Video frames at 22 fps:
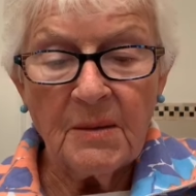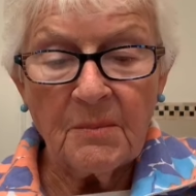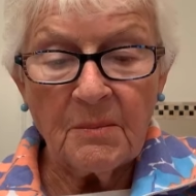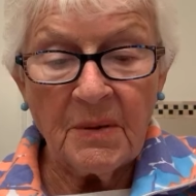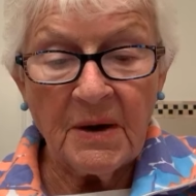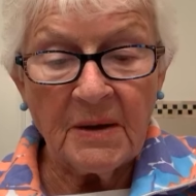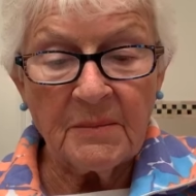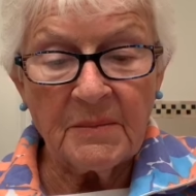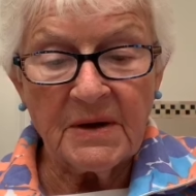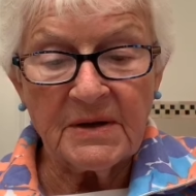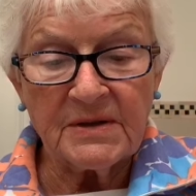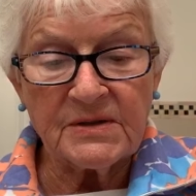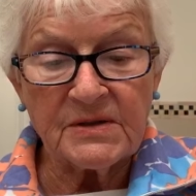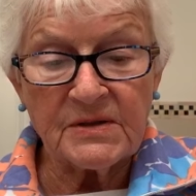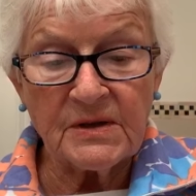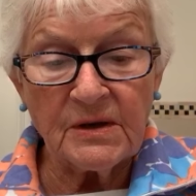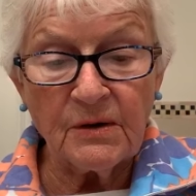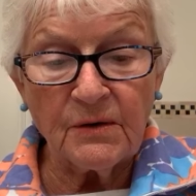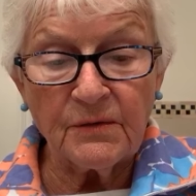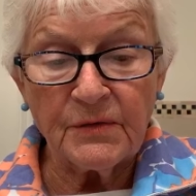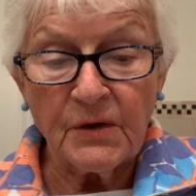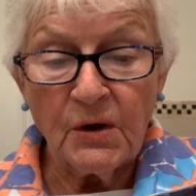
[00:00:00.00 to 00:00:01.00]
by
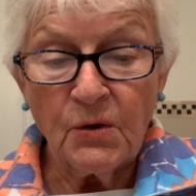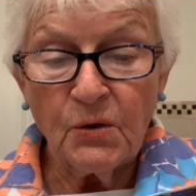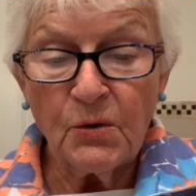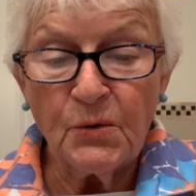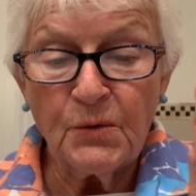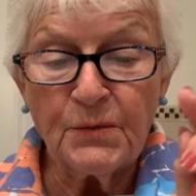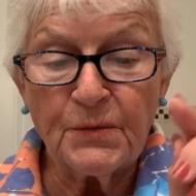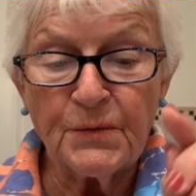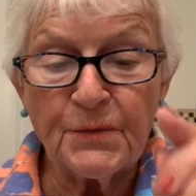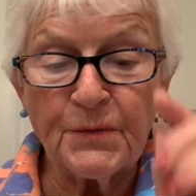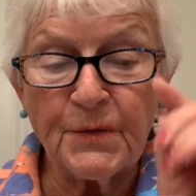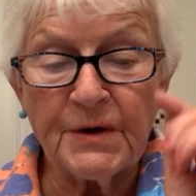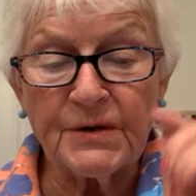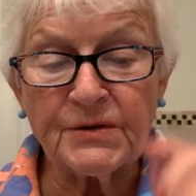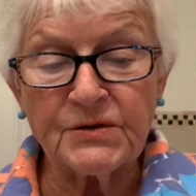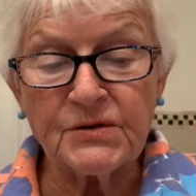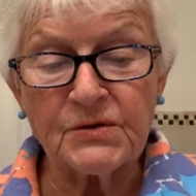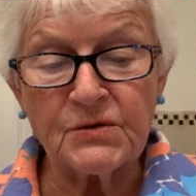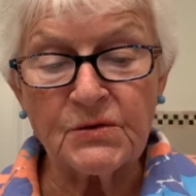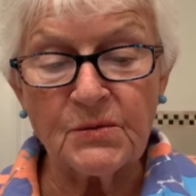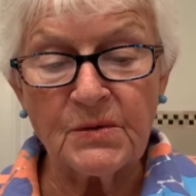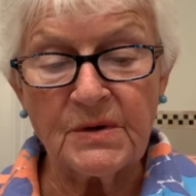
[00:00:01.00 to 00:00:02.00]
myself, who
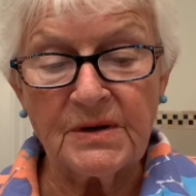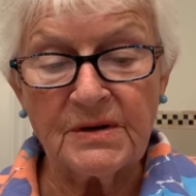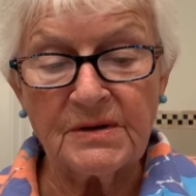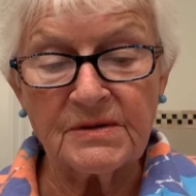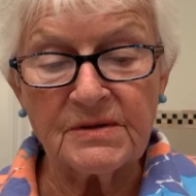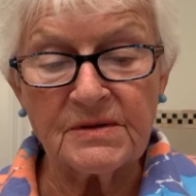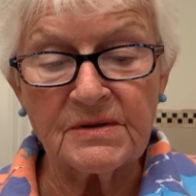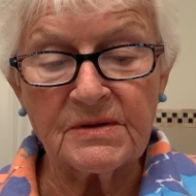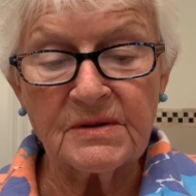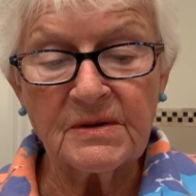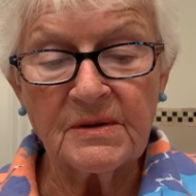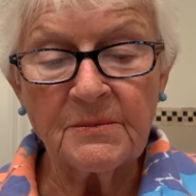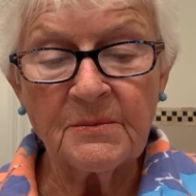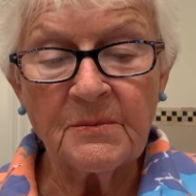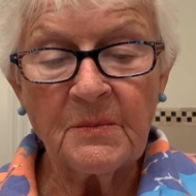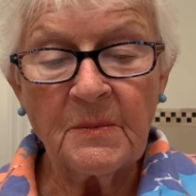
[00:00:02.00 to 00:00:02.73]
frustrates